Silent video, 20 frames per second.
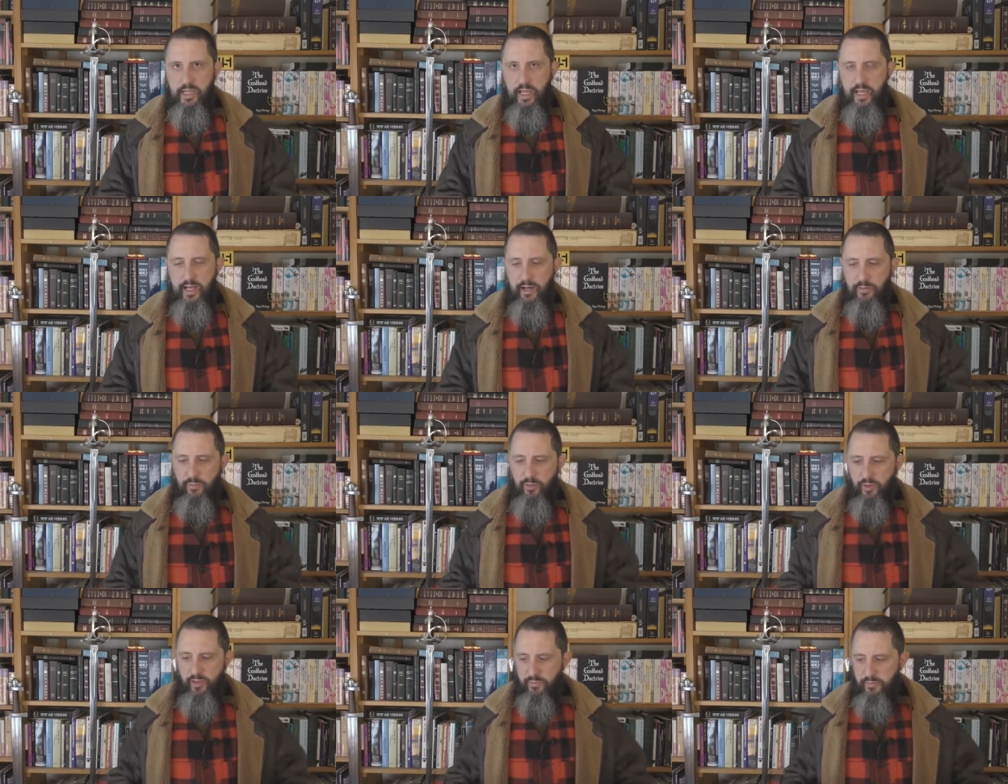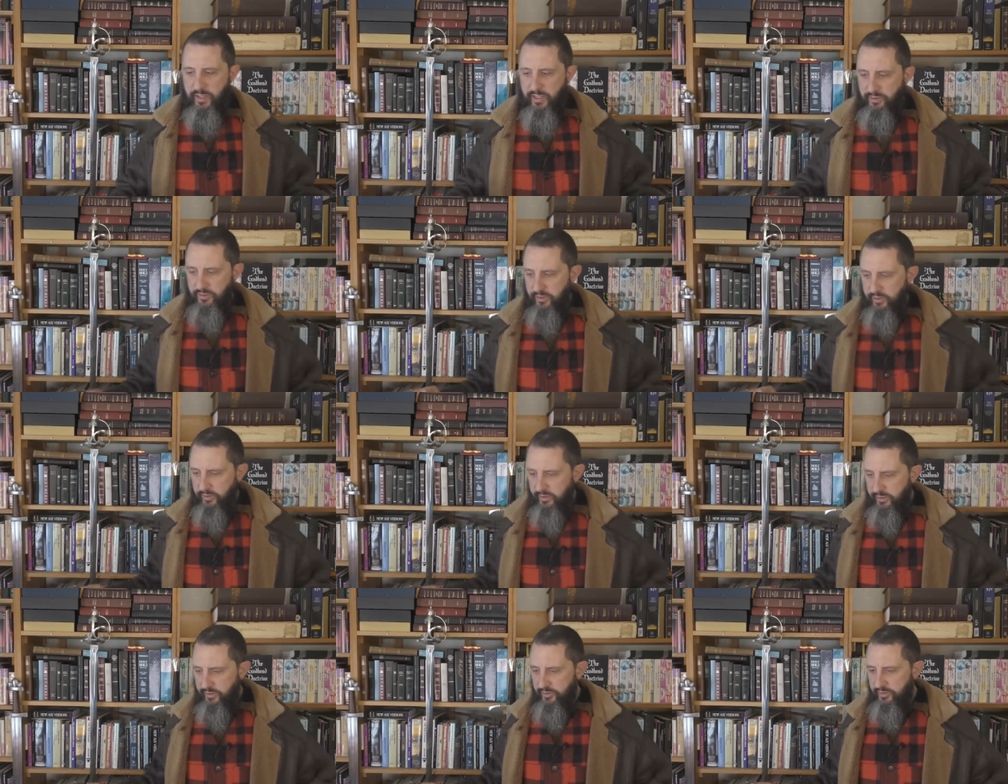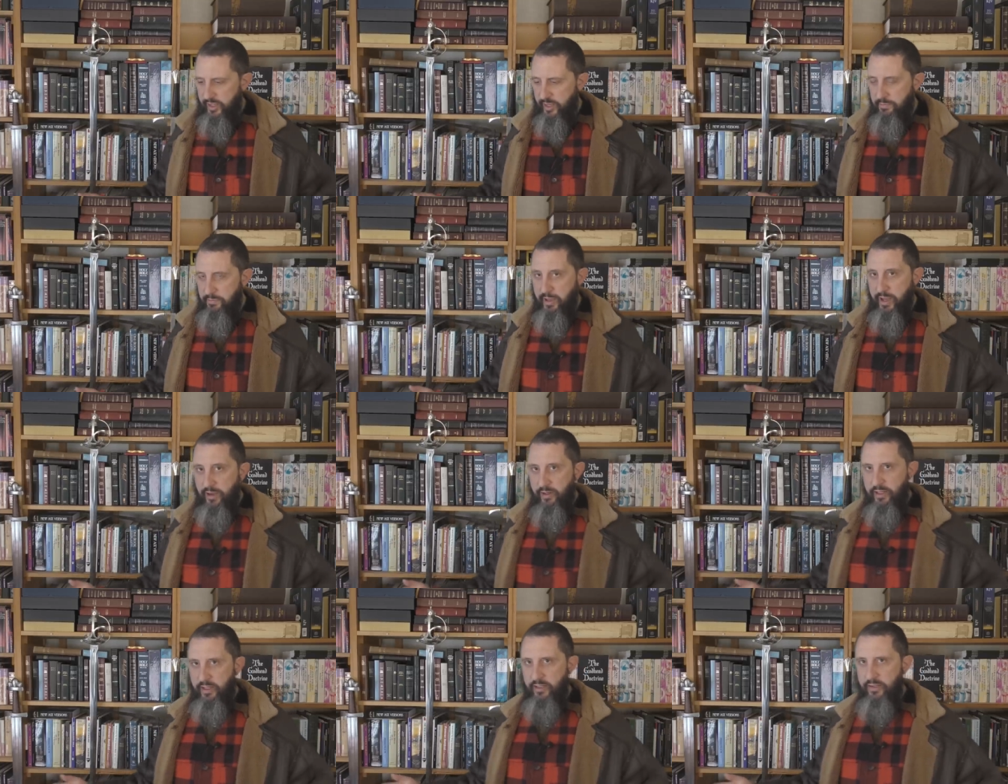And I'm going to basically step
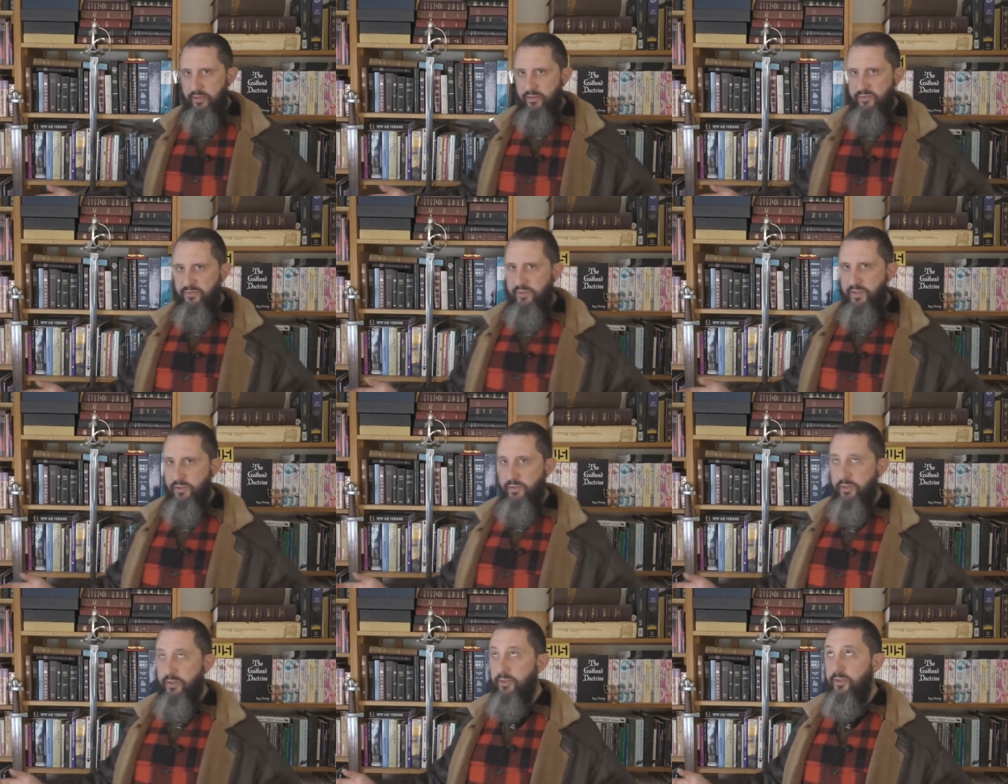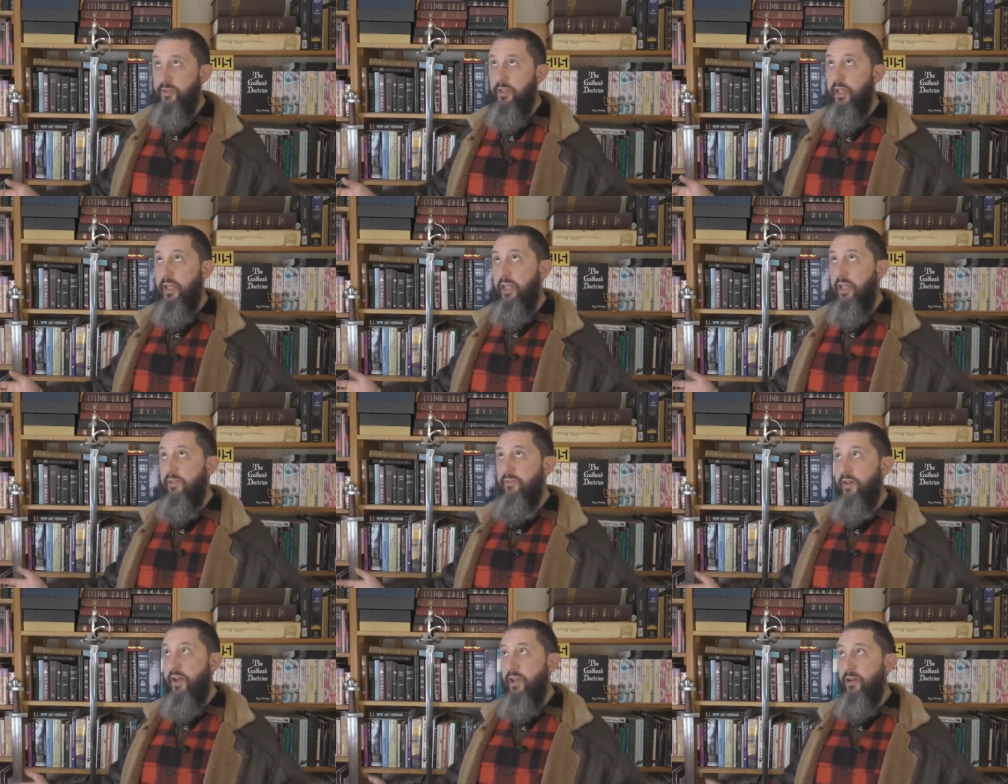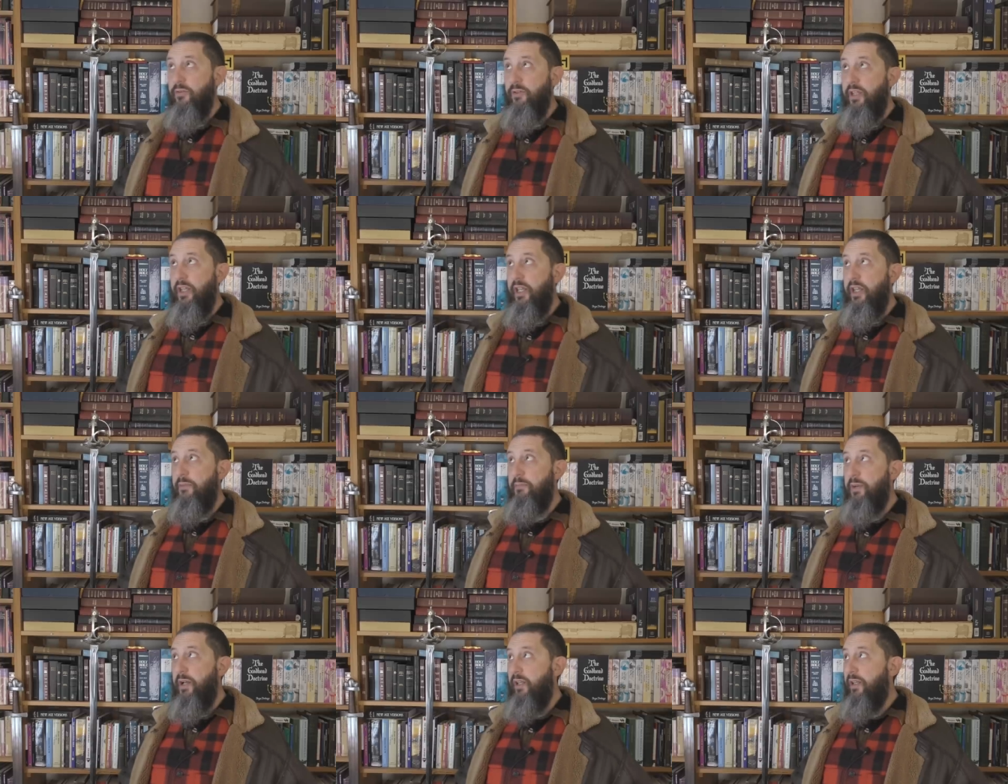out into the field and say, if I don't get
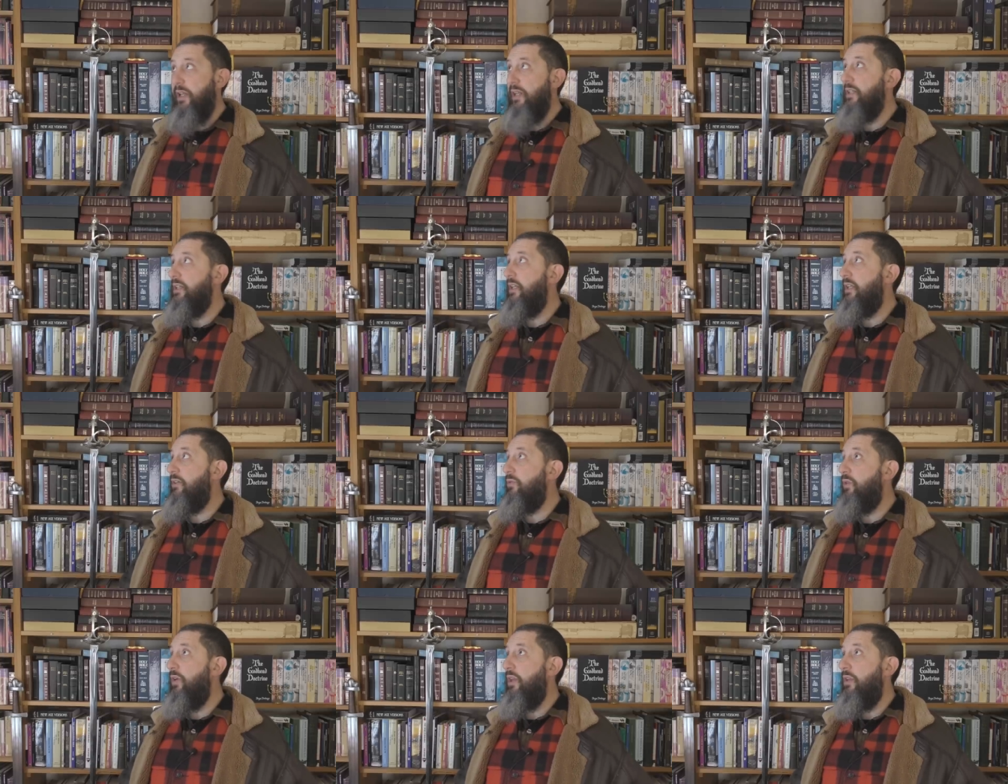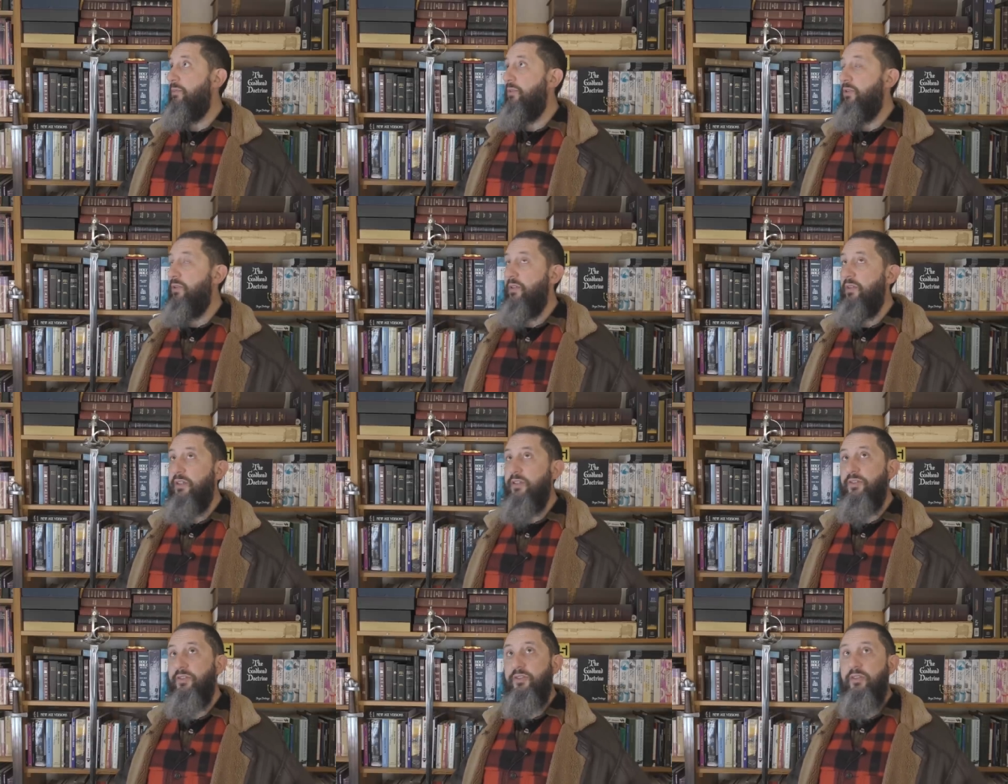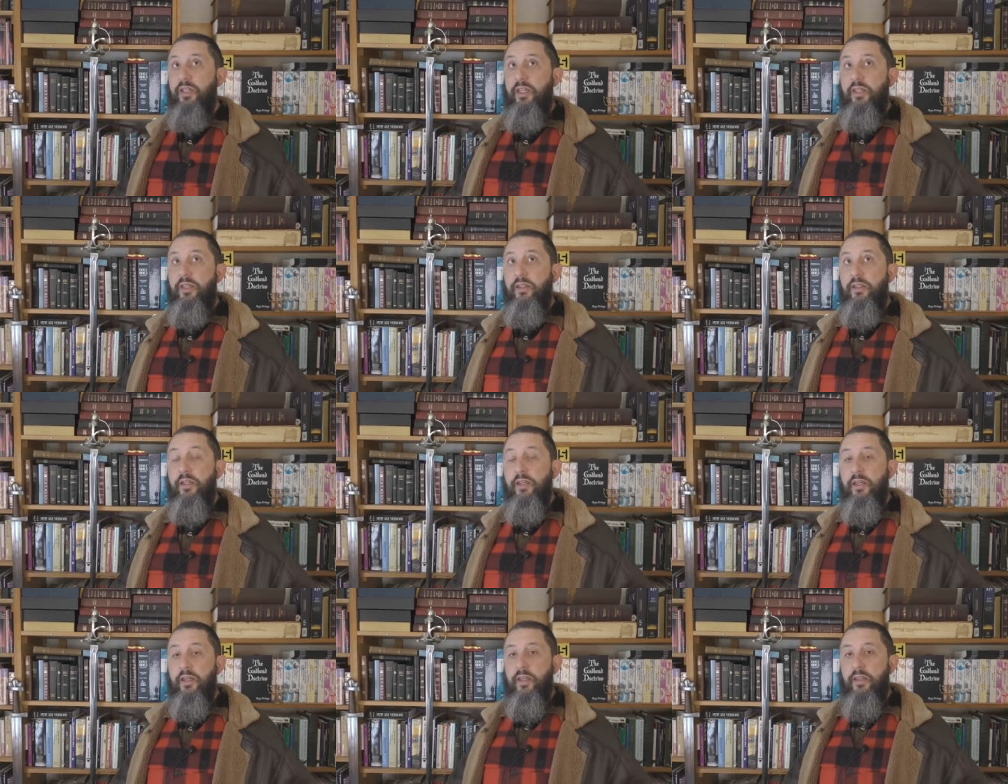hit by lightning while I'm doing this
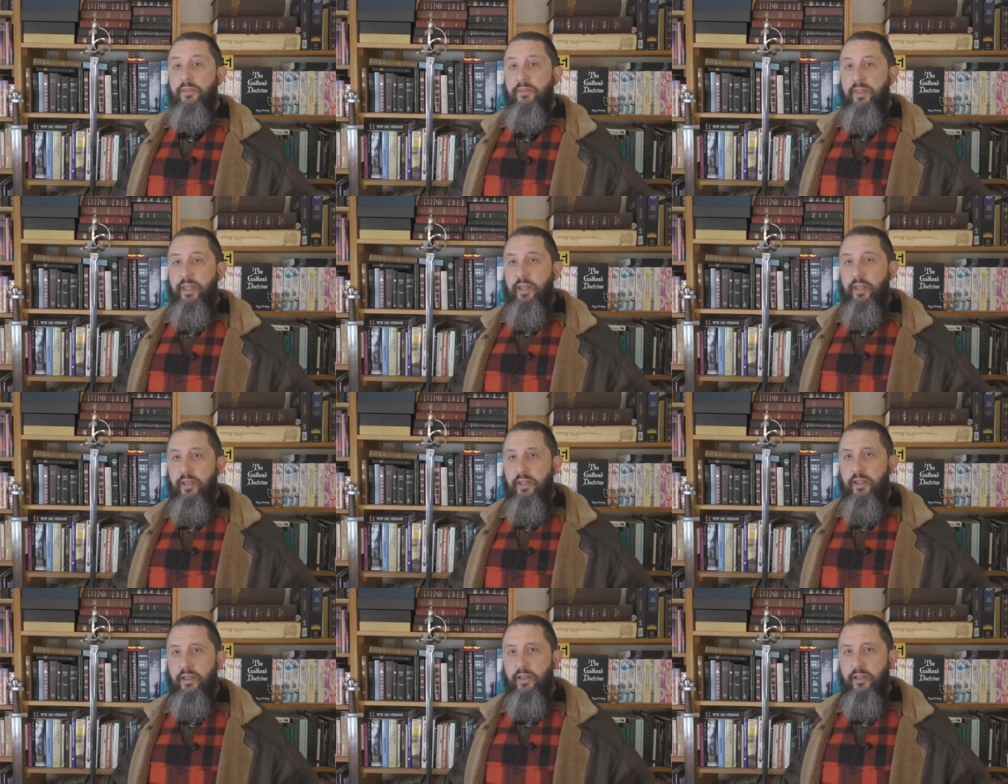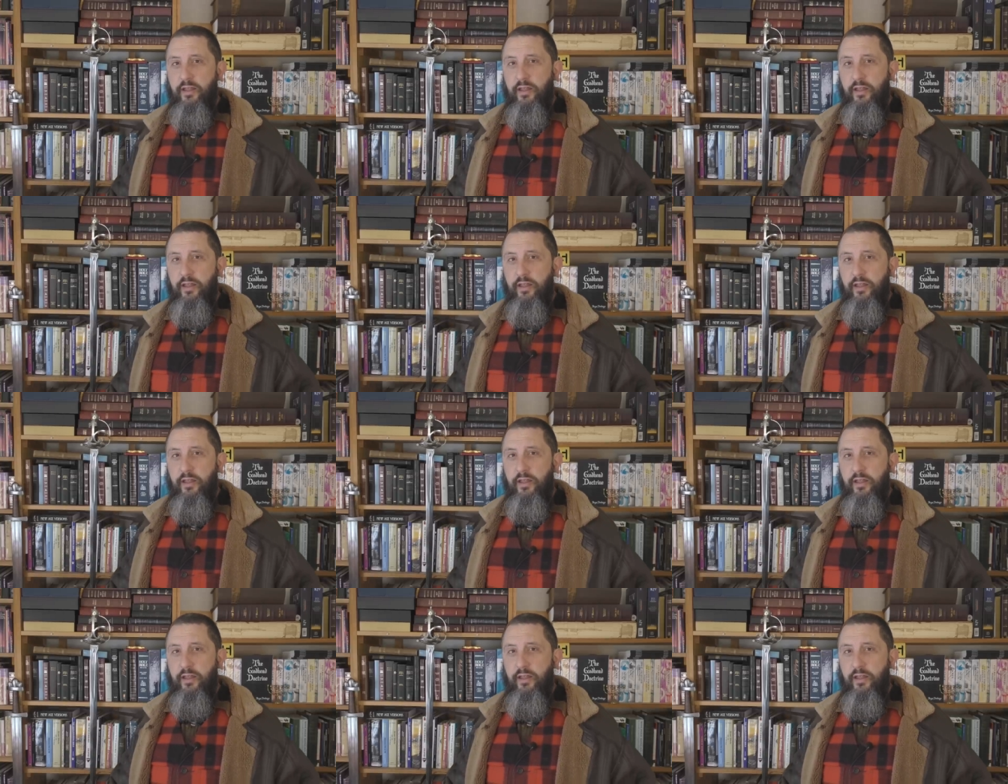sin, then